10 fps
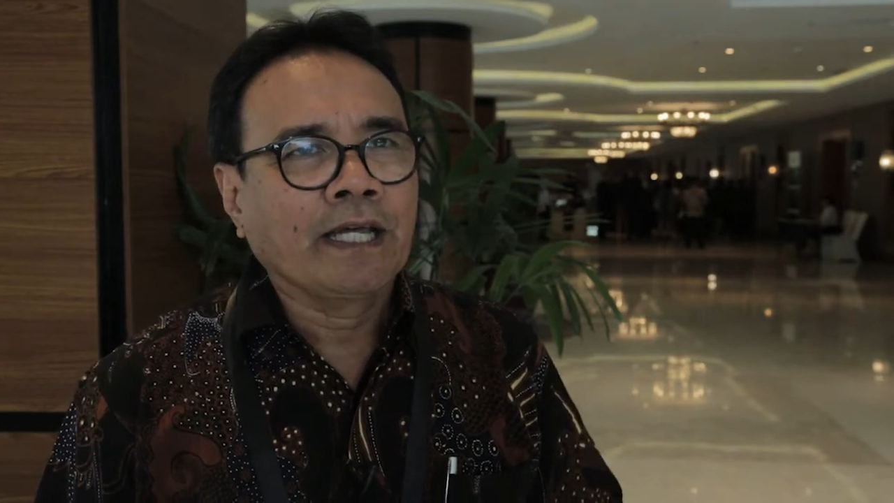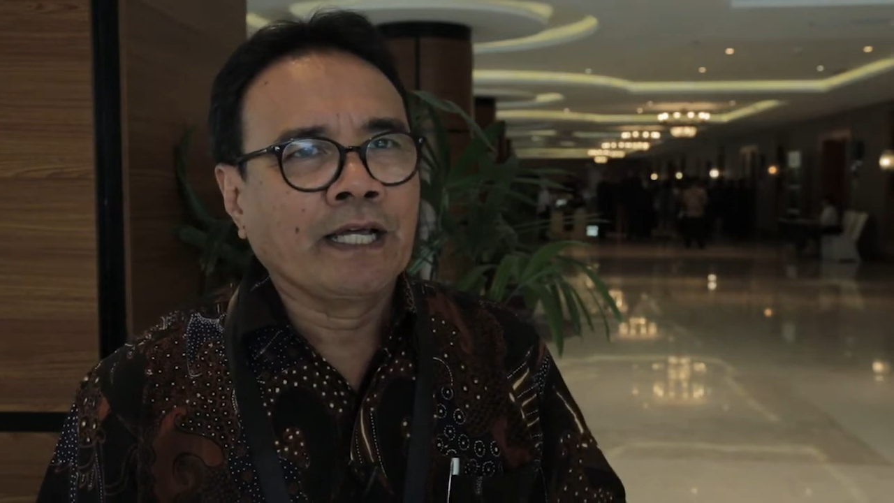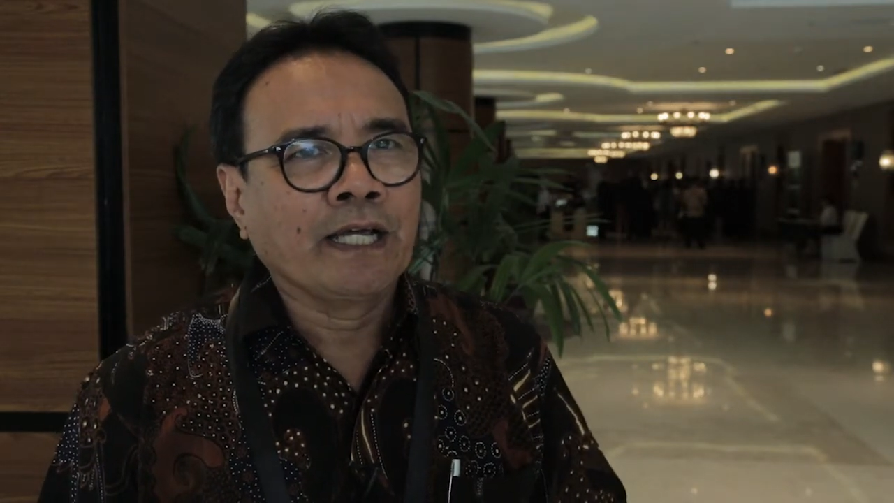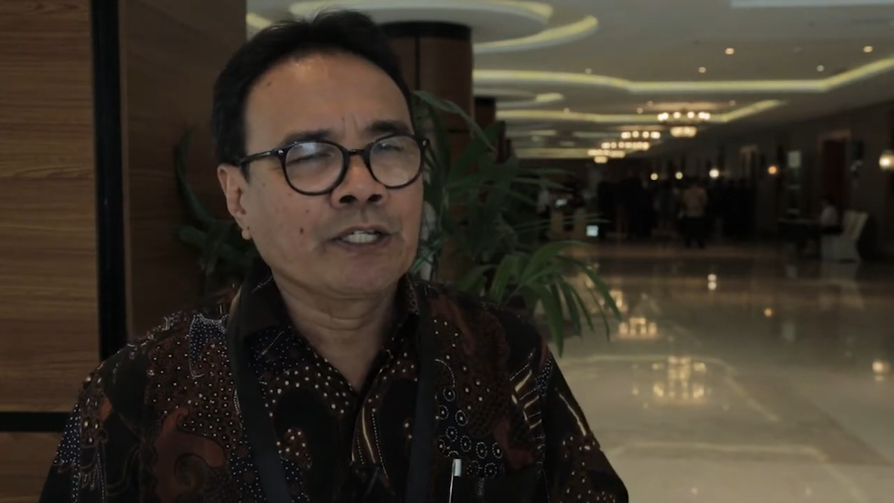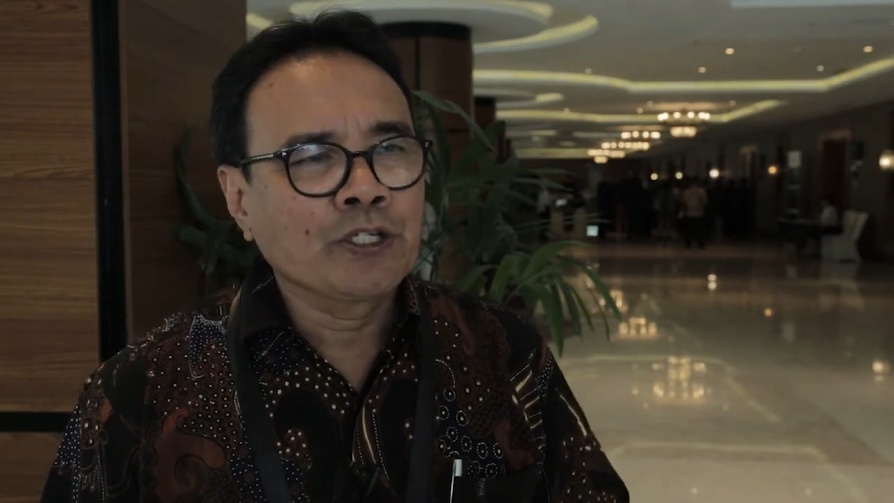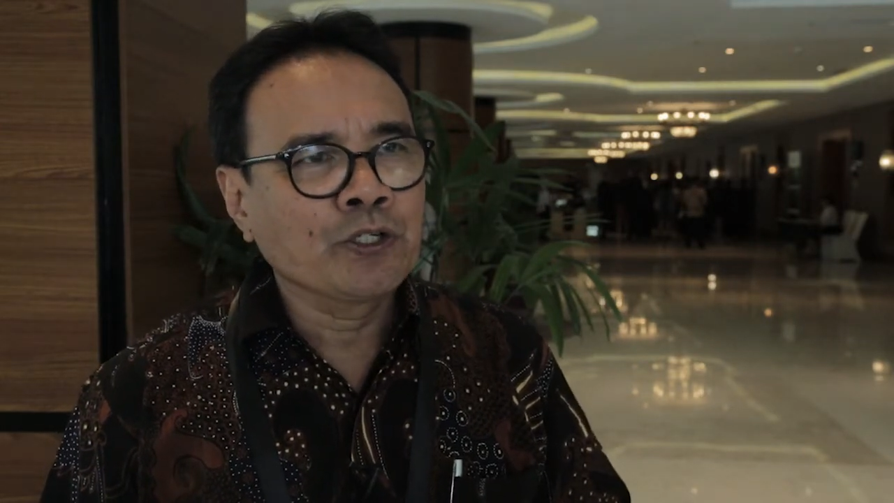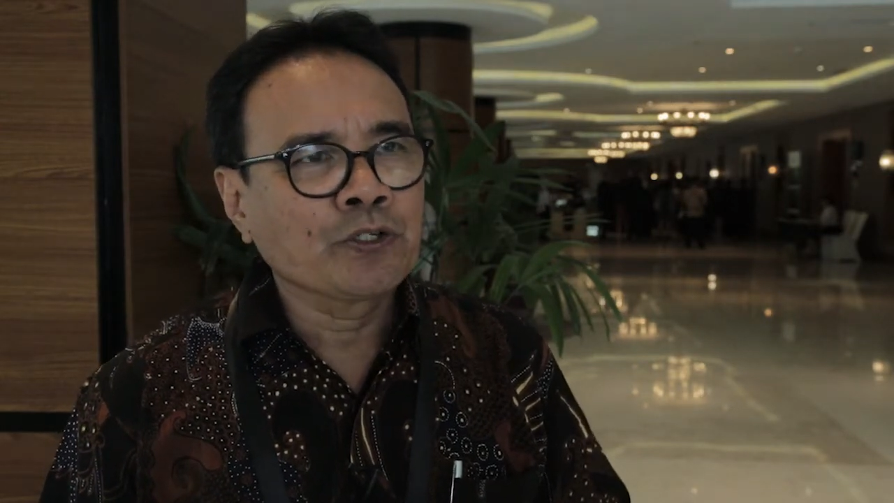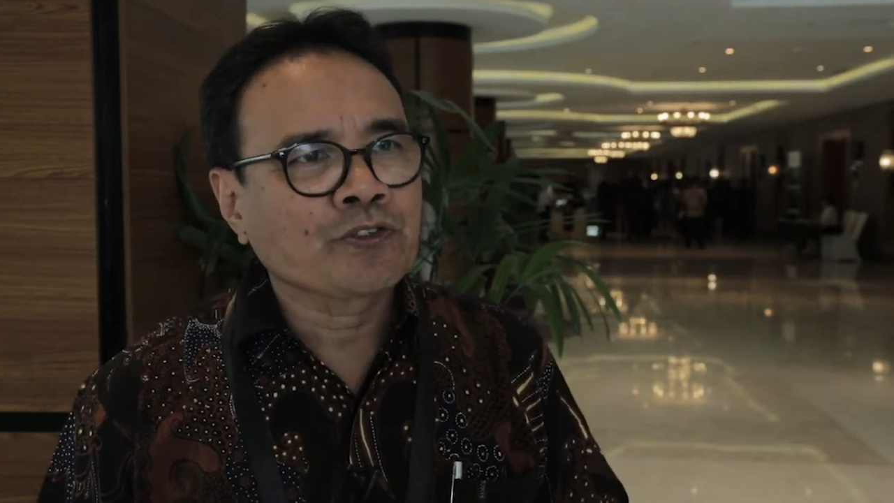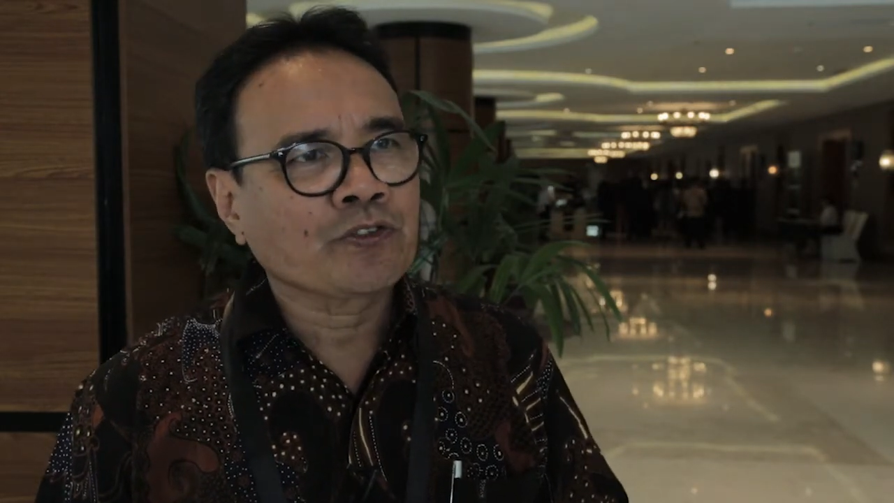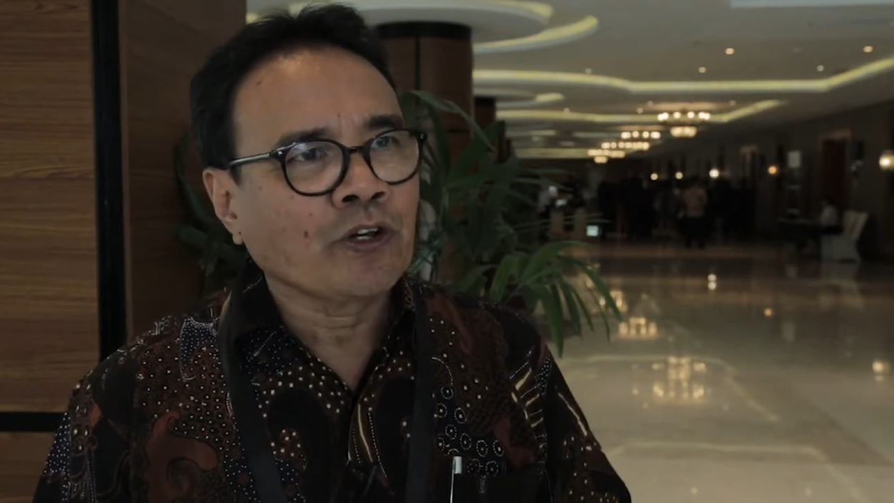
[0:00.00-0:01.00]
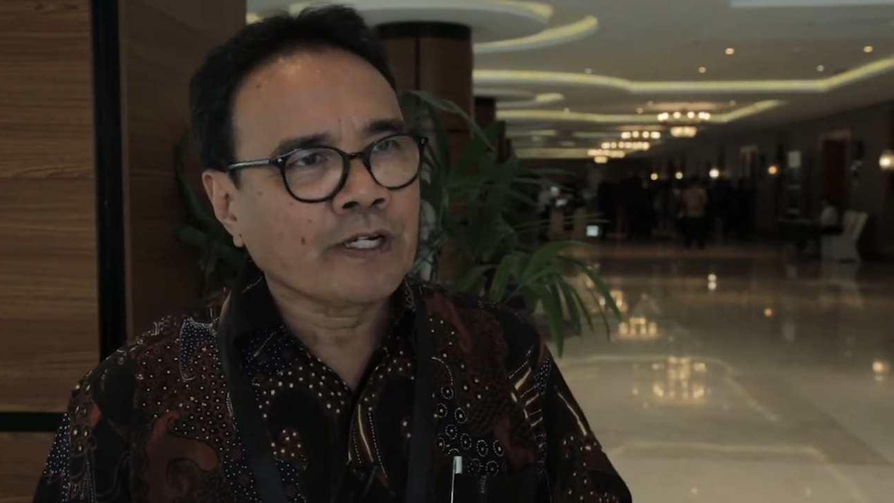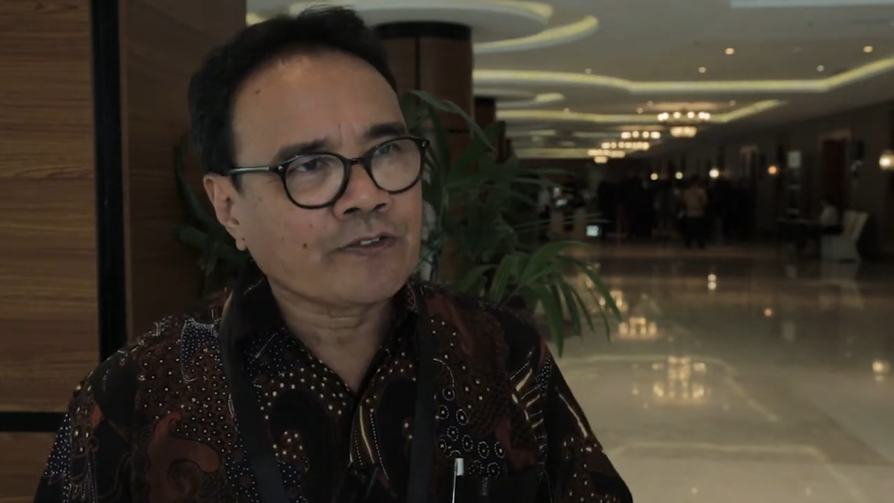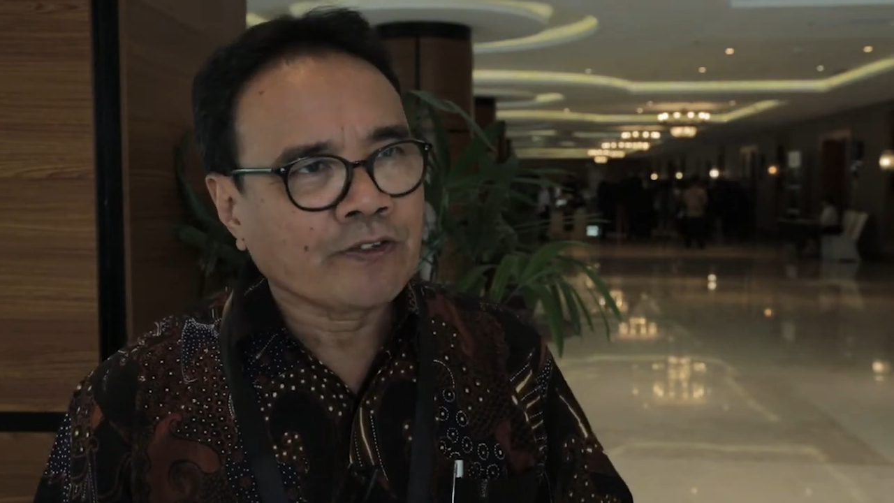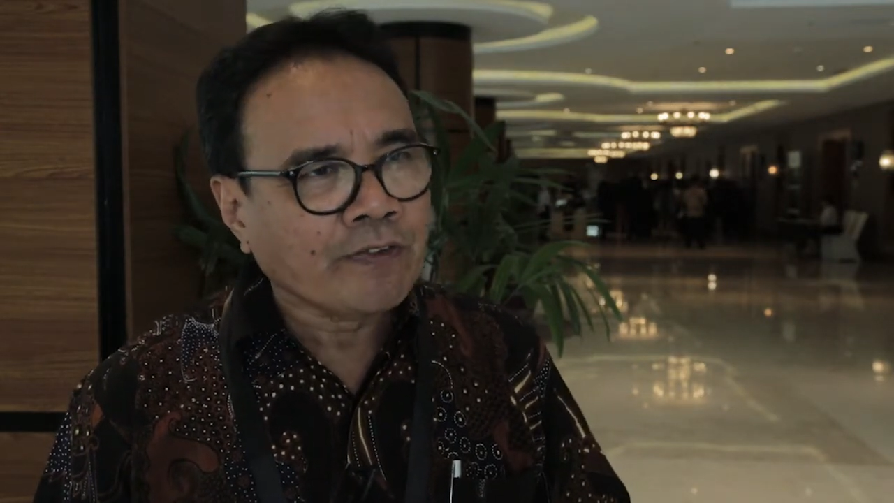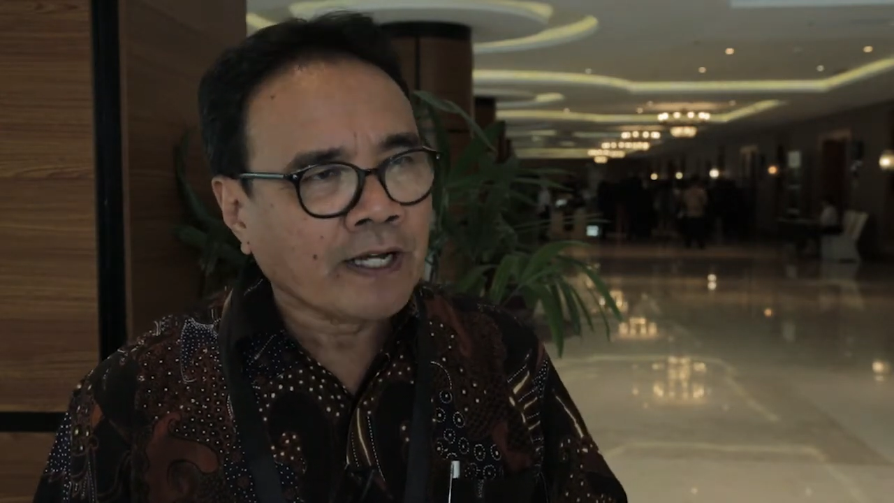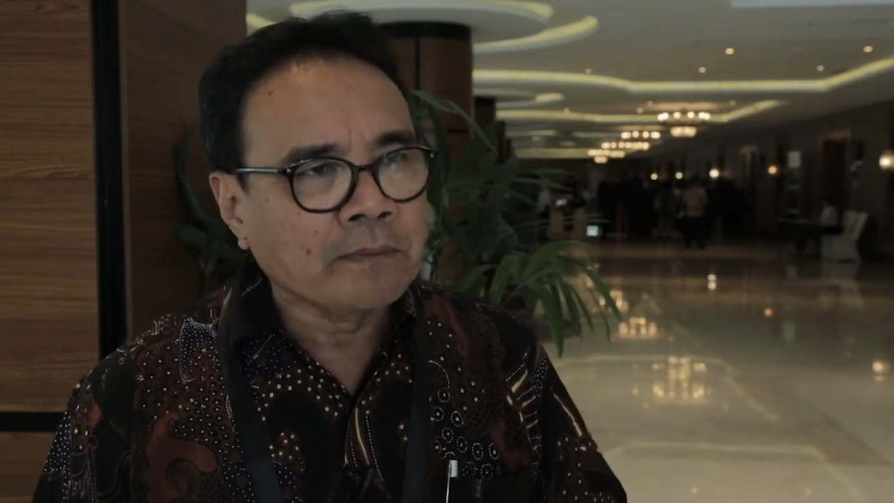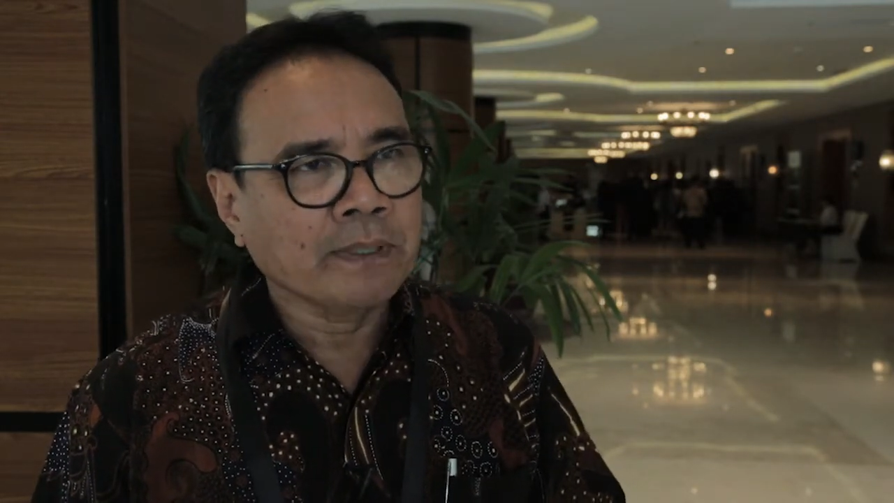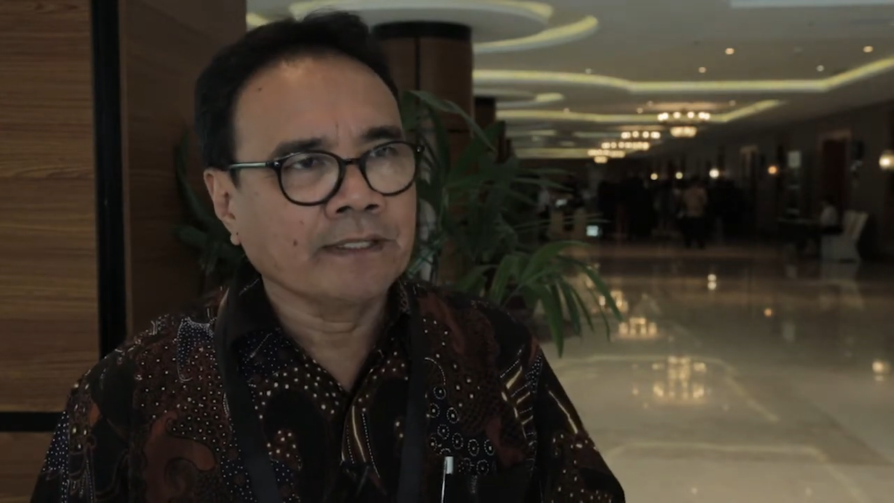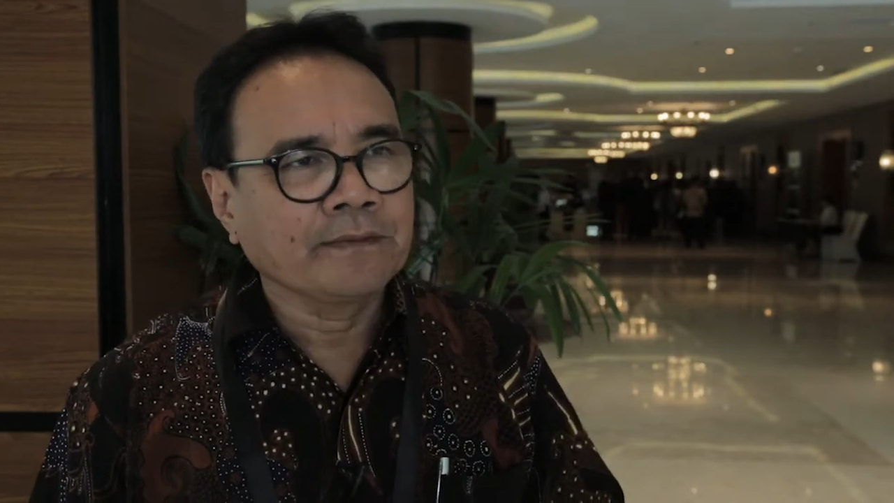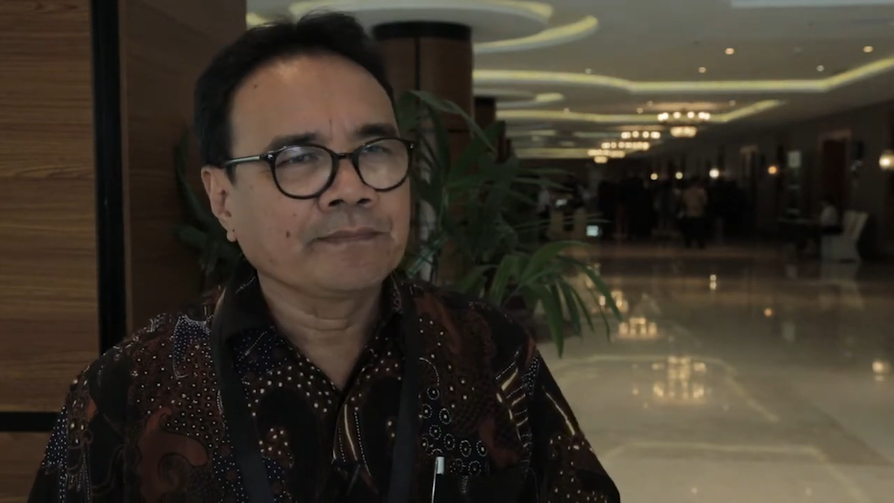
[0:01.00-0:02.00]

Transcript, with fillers: uh, huge storage of carbon.